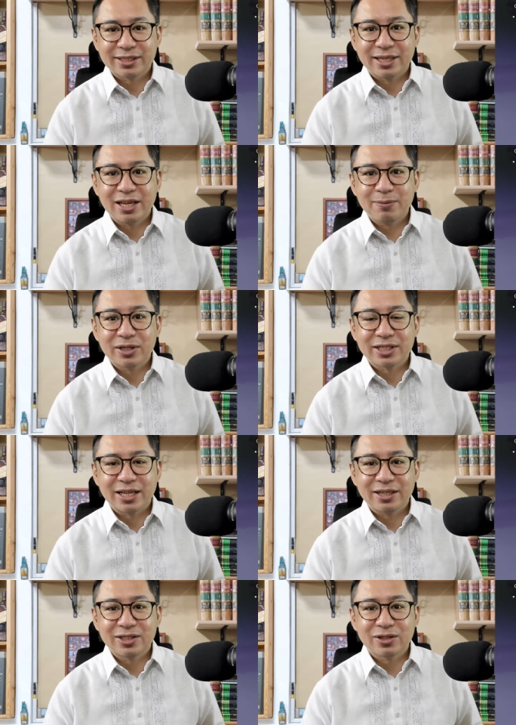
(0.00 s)
as the labor
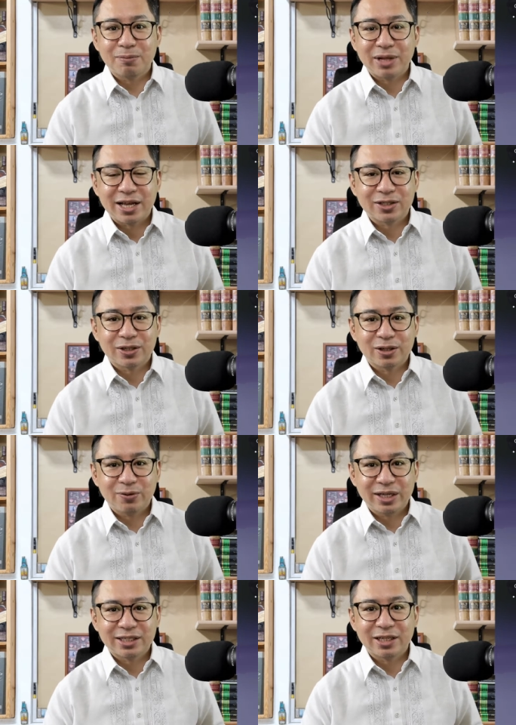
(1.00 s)
standards compliance
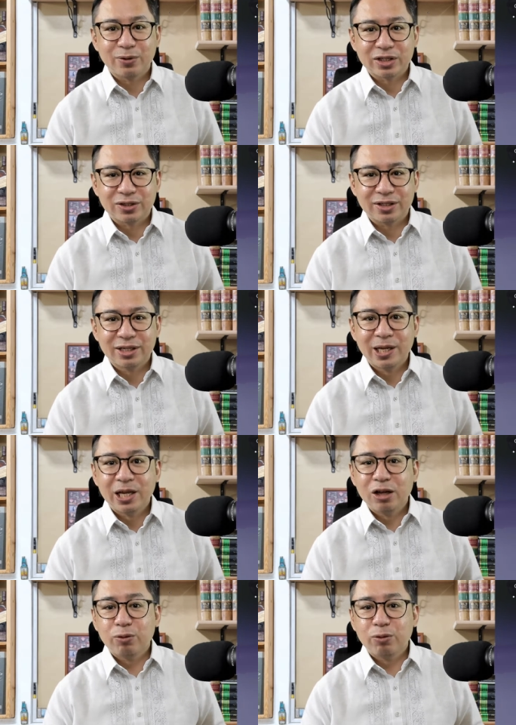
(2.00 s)
certificates in question